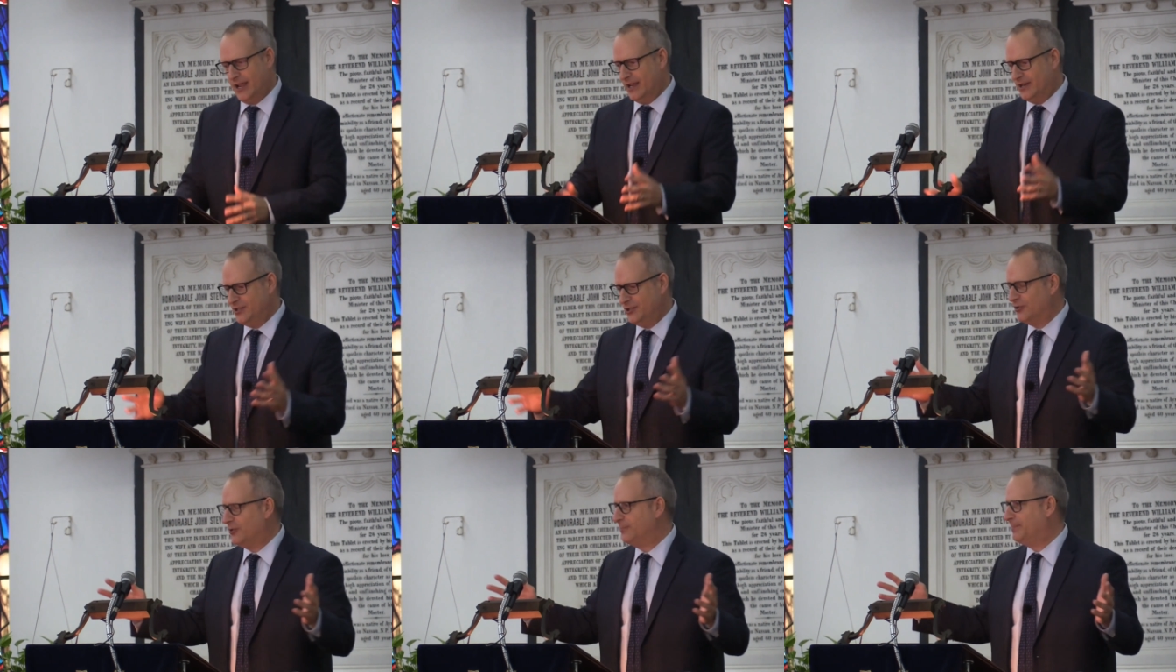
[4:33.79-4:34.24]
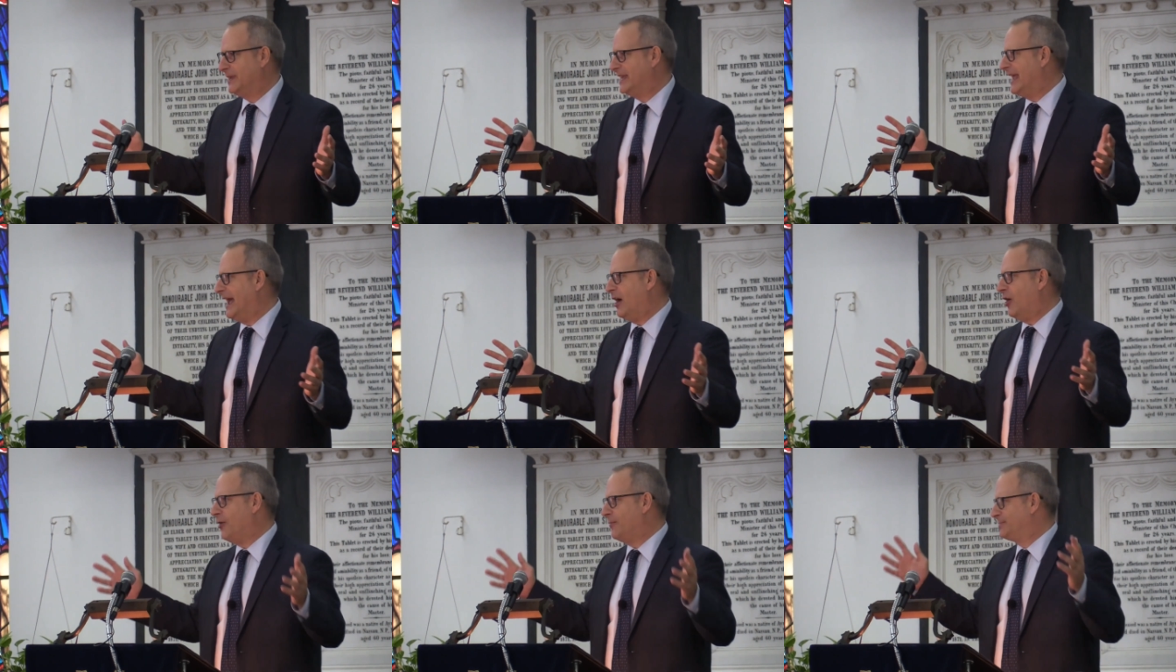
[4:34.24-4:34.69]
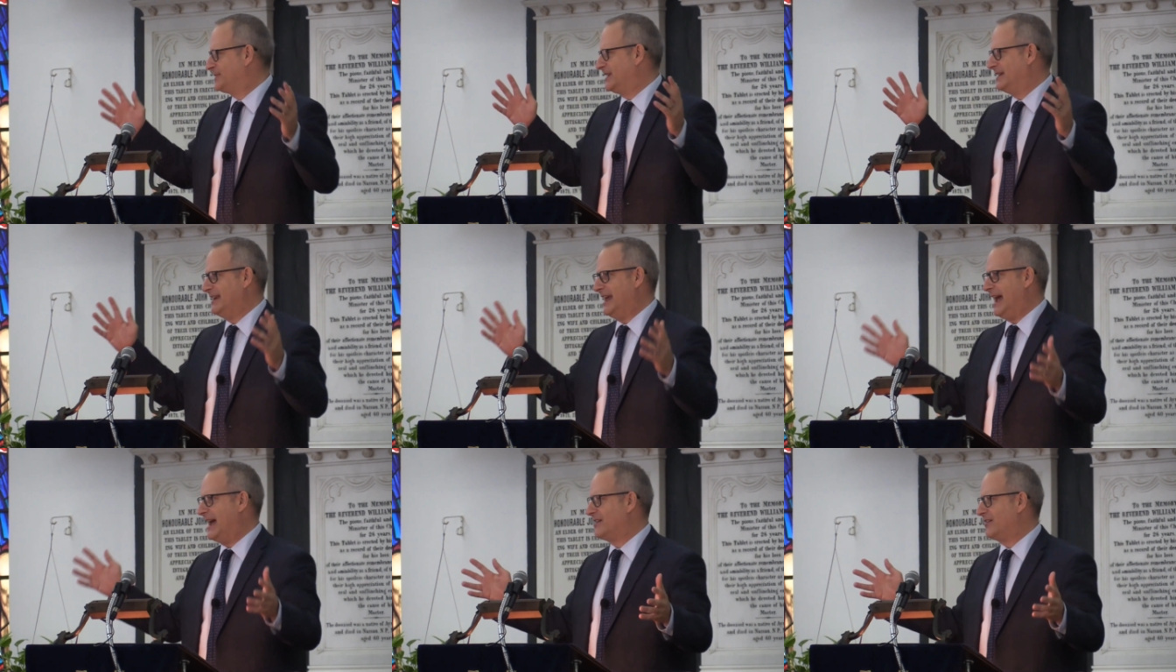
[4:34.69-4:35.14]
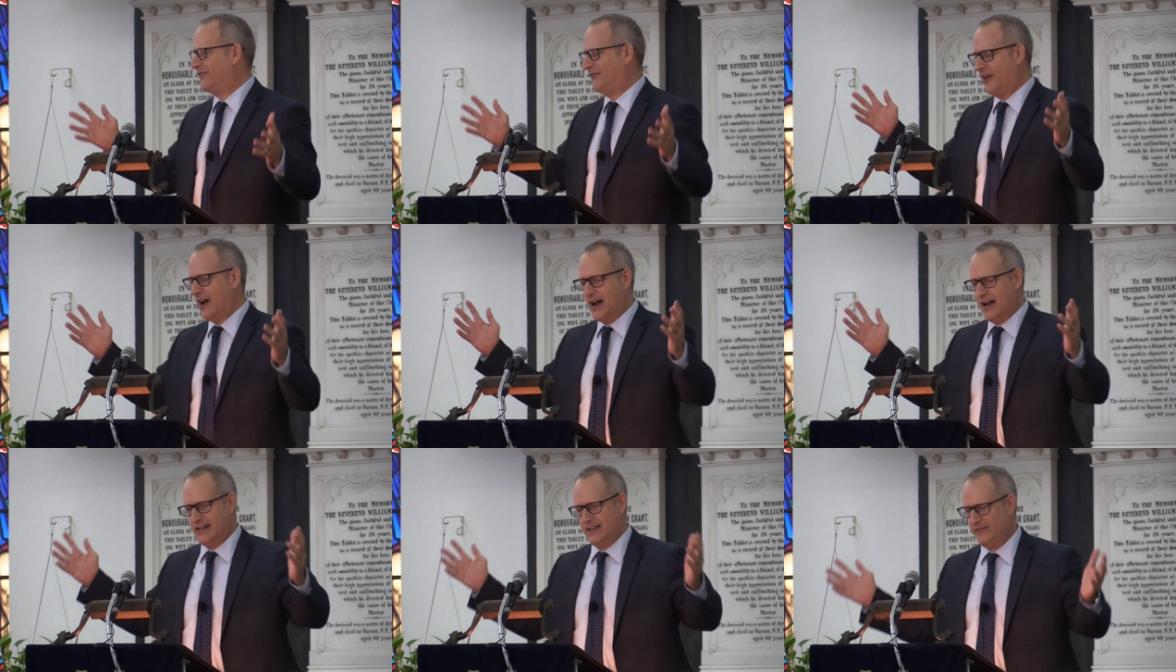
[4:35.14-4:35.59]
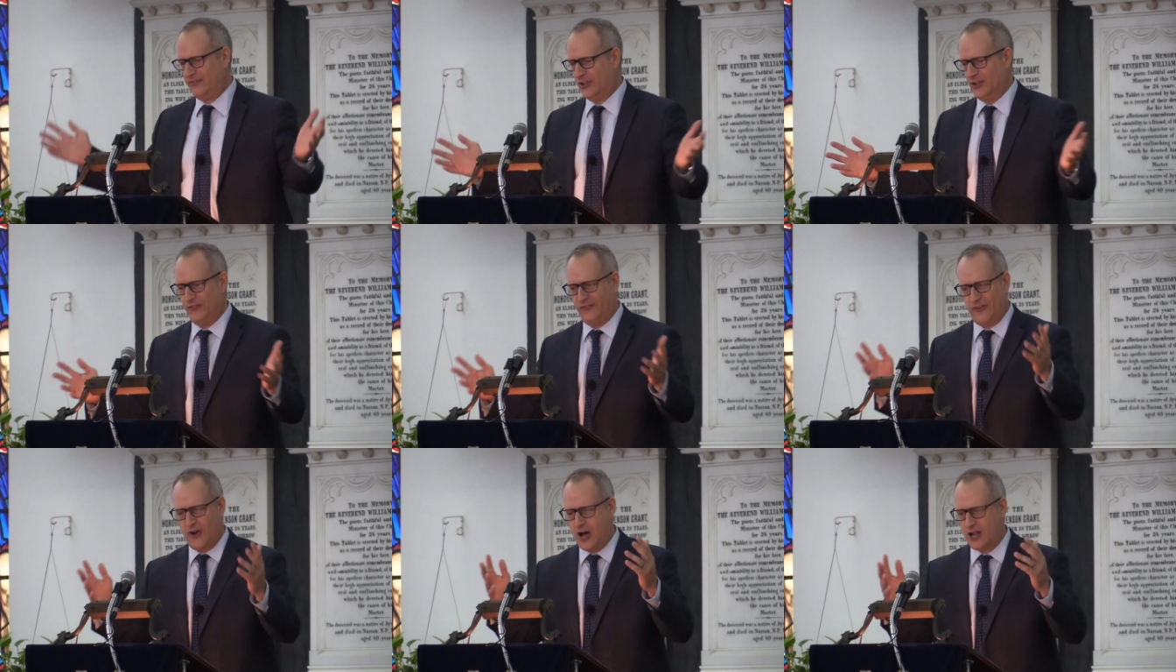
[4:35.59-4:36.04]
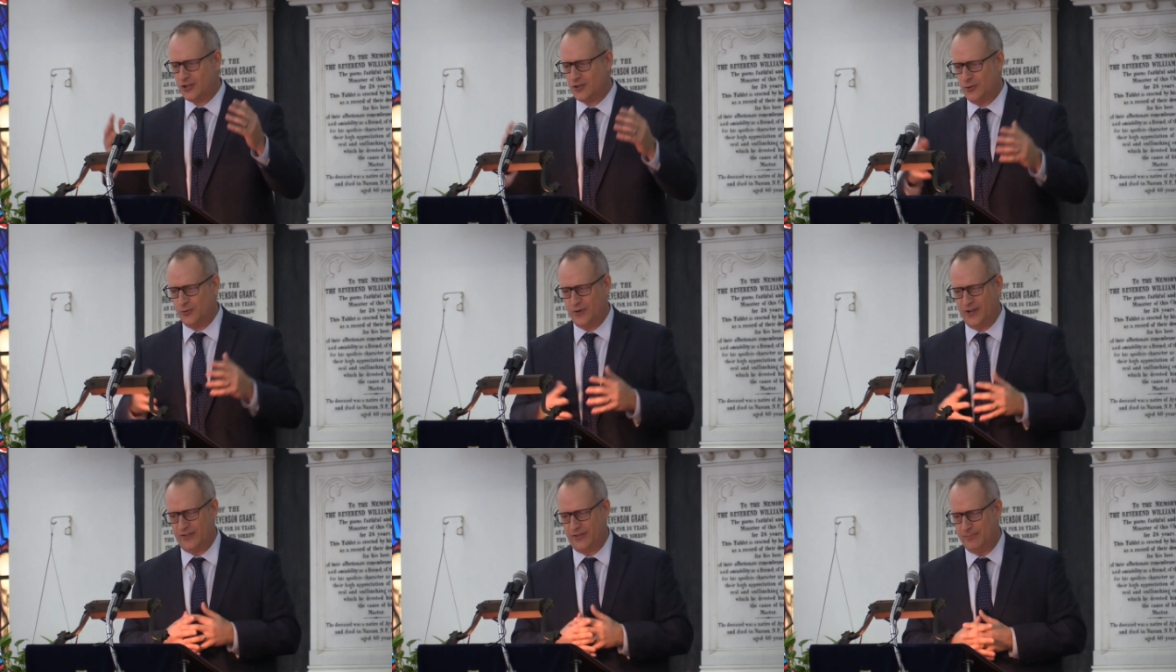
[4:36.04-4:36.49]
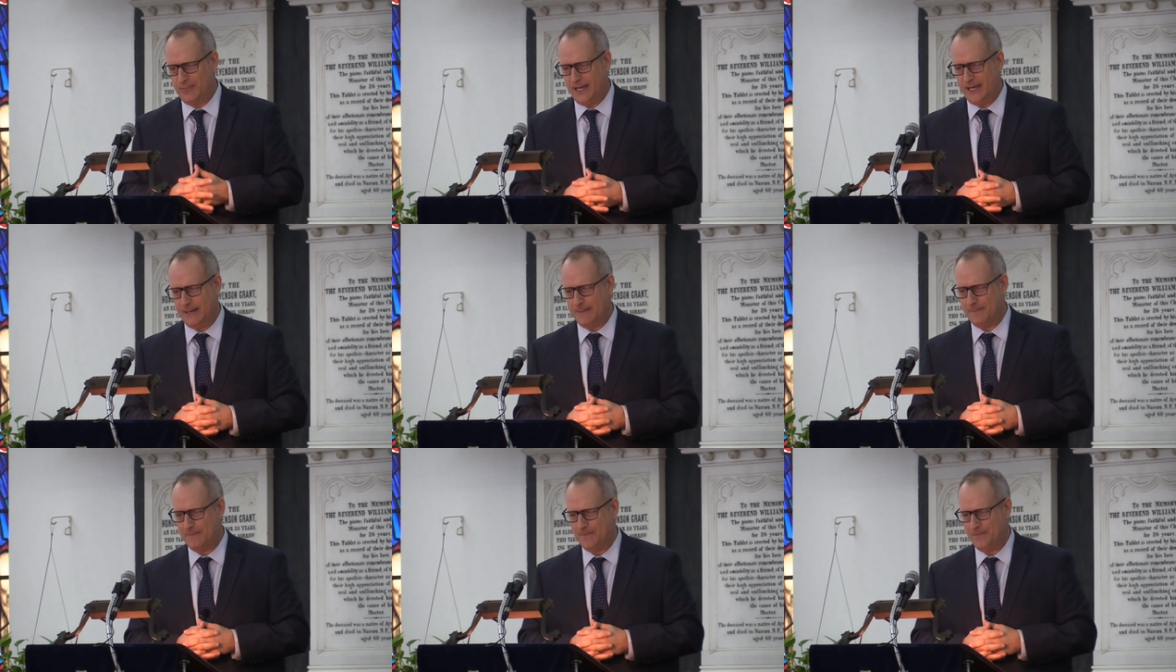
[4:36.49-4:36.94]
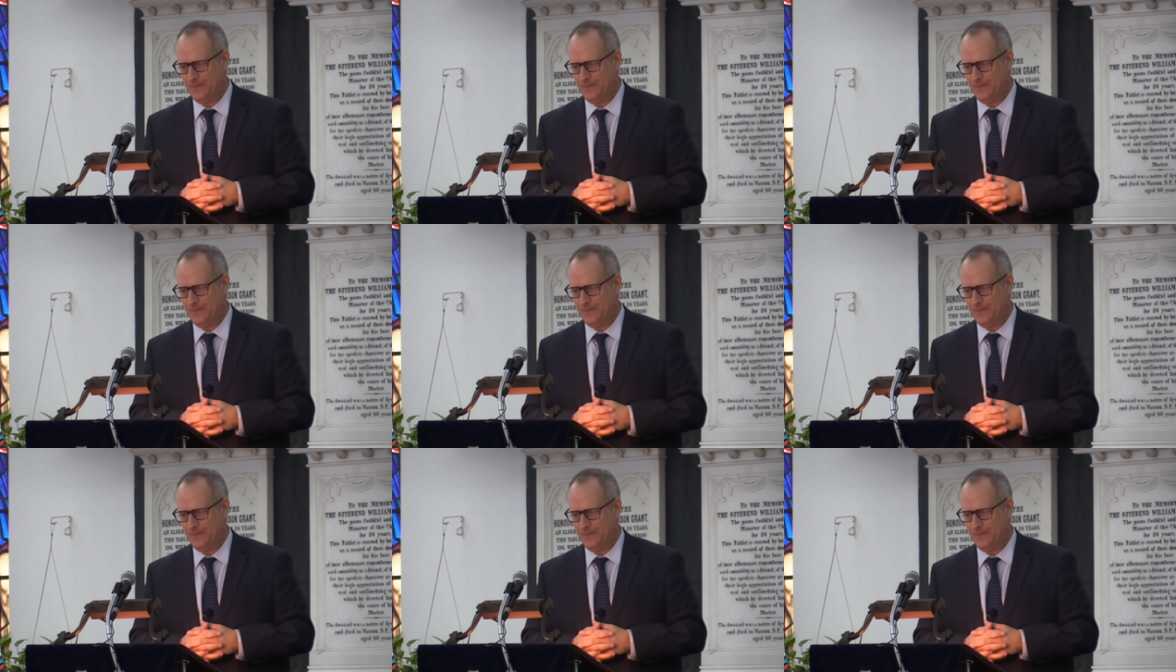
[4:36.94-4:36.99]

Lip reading: and you'll be helped and edified if you follow with me.